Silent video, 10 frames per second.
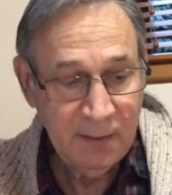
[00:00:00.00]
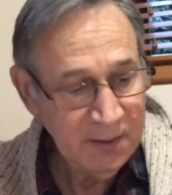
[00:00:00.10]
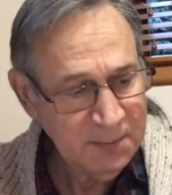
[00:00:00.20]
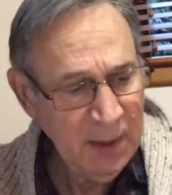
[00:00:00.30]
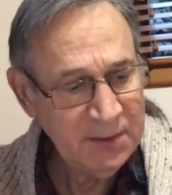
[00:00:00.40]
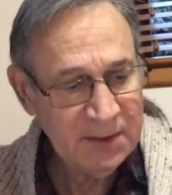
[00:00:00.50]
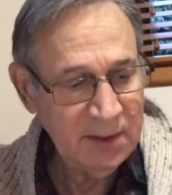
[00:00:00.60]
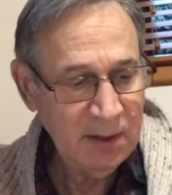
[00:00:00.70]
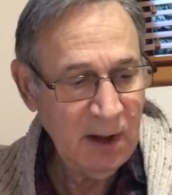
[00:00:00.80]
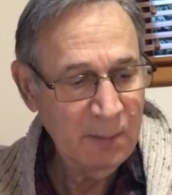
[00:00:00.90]
This makes
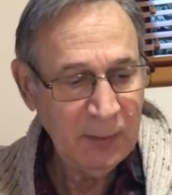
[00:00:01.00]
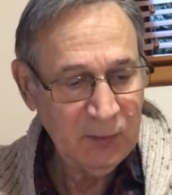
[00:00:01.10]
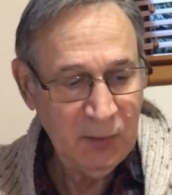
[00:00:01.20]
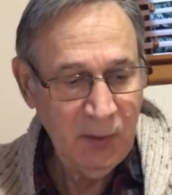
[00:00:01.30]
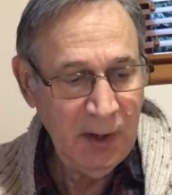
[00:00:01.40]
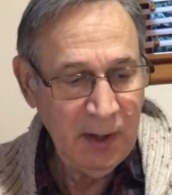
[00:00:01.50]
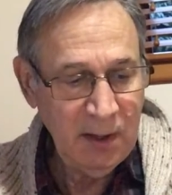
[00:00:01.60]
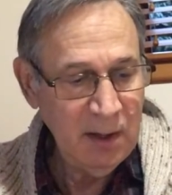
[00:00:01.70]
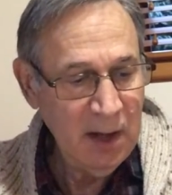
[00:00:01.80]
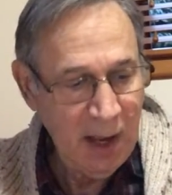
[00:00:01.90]
it an opportunity
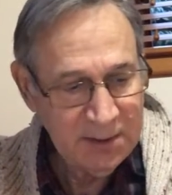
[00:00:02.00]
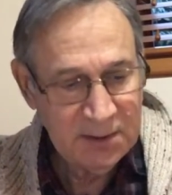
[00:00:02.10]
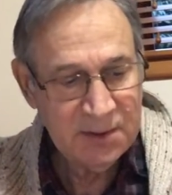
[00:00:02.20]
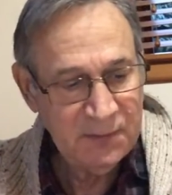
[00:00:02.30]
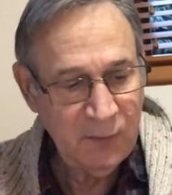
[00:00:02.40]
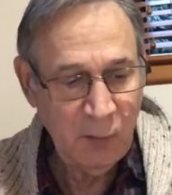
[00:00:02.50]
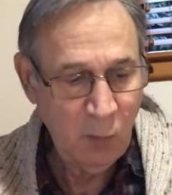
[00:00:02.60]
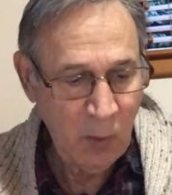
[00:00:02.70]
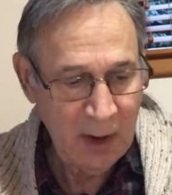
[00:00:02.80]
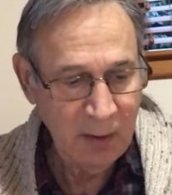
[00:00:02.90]
not just for
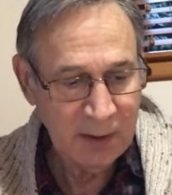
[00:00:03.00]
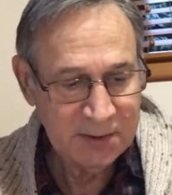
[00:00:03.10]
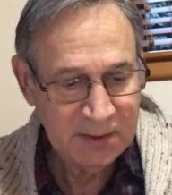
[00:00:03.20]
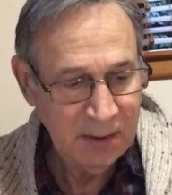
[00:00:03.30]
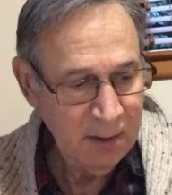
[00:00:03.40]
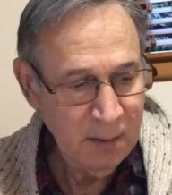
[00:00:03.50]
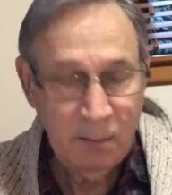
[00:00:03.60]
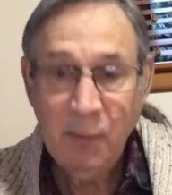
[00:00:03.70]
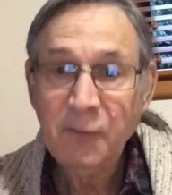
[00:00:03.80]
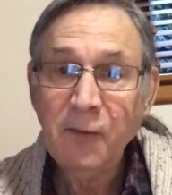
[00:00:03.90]
awareness,
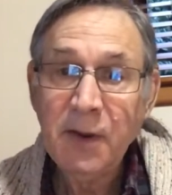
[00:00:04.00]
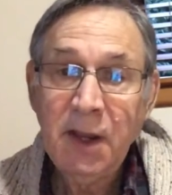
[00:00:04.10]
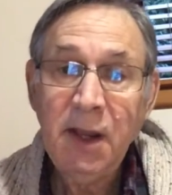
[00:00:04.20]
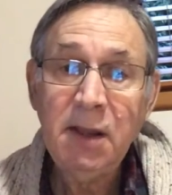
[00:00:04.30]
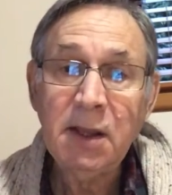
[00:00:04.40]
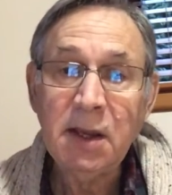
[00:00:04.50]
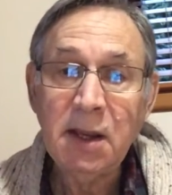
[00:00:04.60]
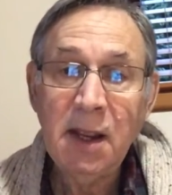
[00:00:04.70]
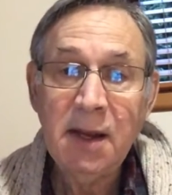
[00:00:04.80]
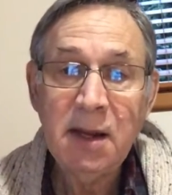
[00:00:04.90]
but for healing
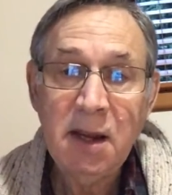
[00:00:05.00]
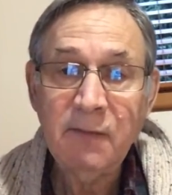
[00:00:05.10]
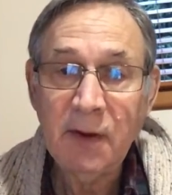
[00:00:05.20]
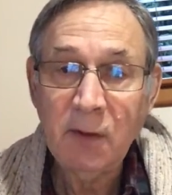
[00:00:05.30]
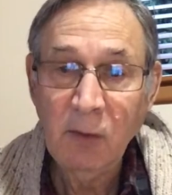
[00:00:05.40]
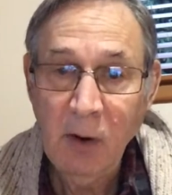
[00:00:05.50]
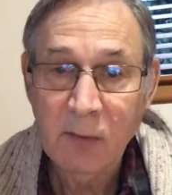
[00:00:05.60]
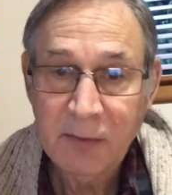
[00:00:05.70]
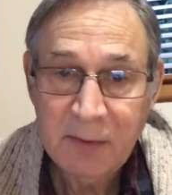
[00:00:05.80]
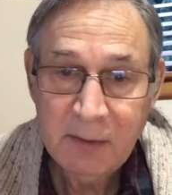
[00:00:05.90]
and even
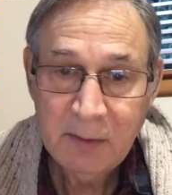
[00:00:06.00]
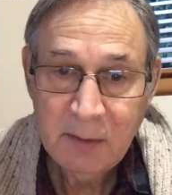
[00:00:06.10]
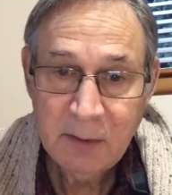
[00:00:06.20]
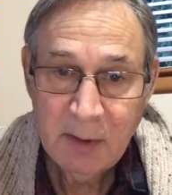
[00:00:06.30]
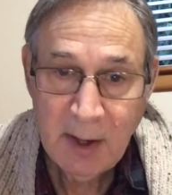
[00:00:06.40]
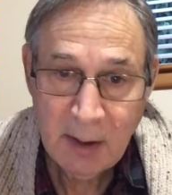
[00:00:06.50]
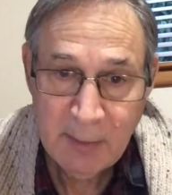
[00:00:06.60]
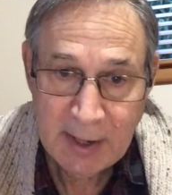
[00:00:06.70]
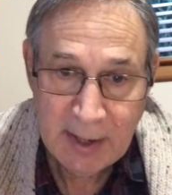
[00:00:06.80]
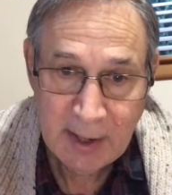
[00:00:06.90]
growth, and I
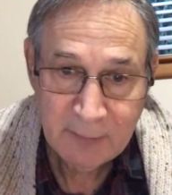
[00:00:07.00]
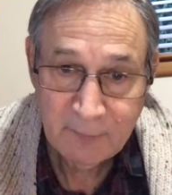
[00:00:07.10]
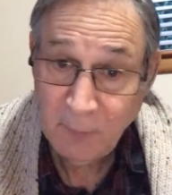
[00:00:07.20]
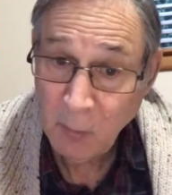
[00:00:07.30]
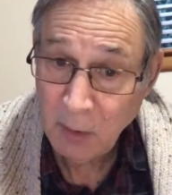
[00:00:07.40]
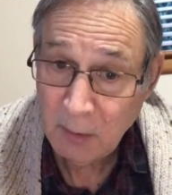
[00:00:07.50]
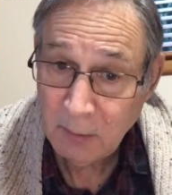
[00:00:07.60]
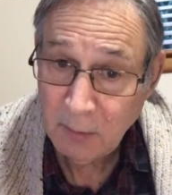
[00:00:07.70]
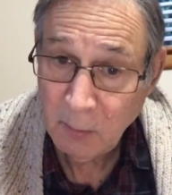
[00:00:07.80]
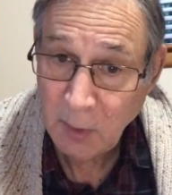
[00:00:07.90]
might add, for
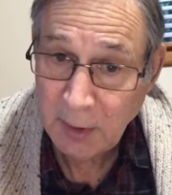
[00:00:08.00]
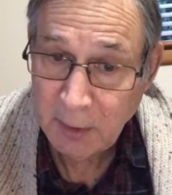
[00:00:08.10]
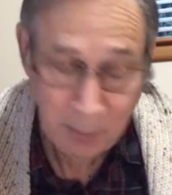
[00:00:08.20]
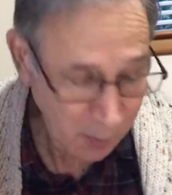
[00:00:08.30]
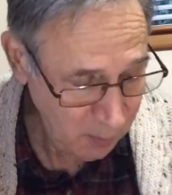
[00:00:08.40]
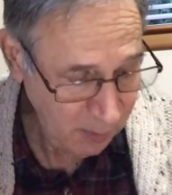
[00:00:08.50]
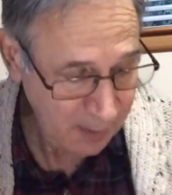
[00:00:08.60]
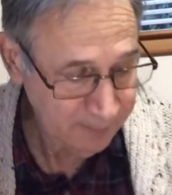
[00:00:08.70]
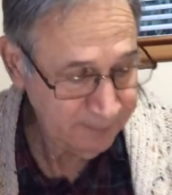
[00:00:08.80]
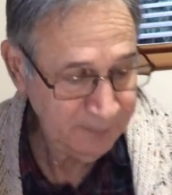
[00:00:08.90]
working your program,
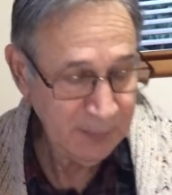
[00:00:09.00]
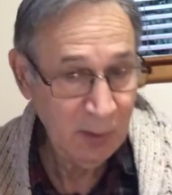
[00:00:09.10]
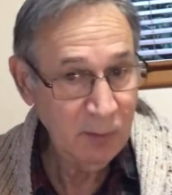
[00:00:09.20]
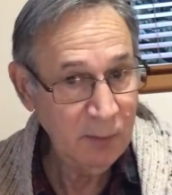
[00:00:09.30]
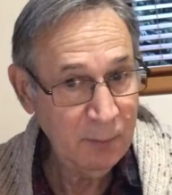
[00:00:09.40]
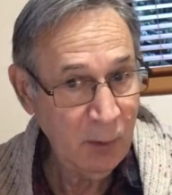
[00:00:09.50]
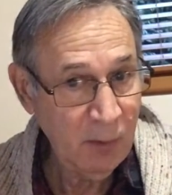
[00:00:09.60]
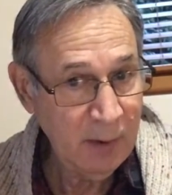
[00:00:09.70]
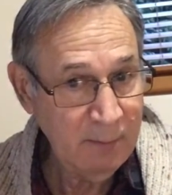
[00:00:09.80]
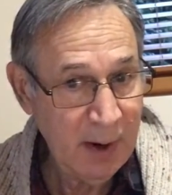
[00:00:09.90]
although the
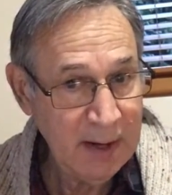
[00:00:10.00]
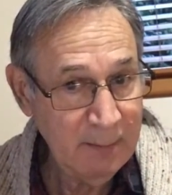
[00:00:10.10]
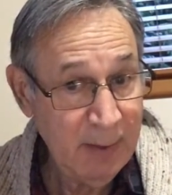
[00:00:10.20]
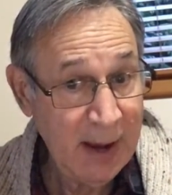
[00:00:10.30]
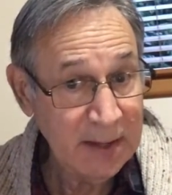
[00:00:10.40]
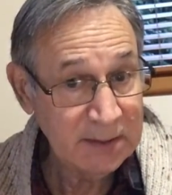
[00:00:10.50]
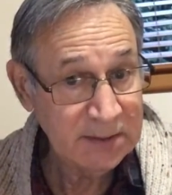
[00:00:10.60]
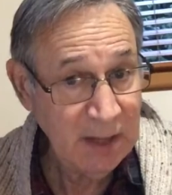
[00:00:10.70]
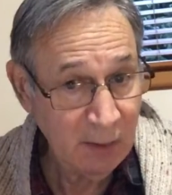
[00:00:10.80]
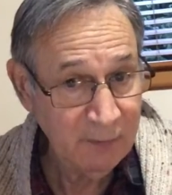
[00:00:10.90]
program by
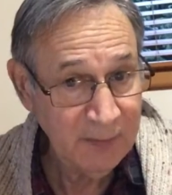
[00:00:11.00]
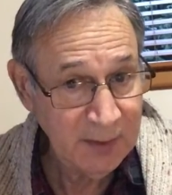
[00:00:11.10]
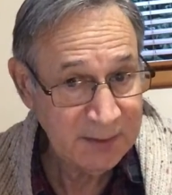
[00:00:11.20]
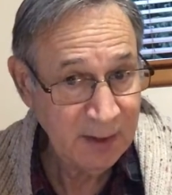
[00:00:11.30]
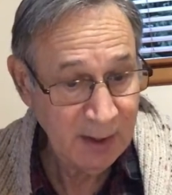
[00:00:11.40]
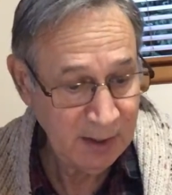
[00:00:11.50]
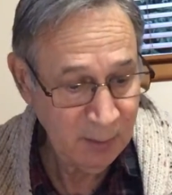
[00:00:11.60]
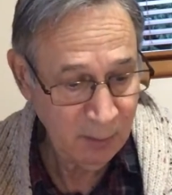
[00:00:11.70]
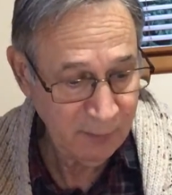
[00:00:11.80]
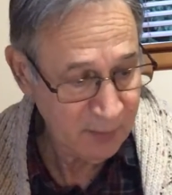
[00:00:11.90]
itself is not a
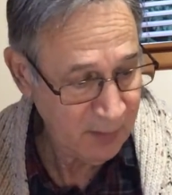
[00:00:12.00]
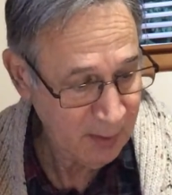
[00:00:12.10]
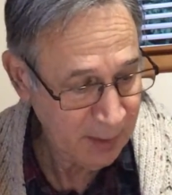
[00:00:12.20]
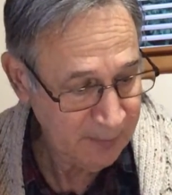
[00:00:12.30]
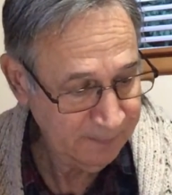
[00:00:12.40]
cure for trauma.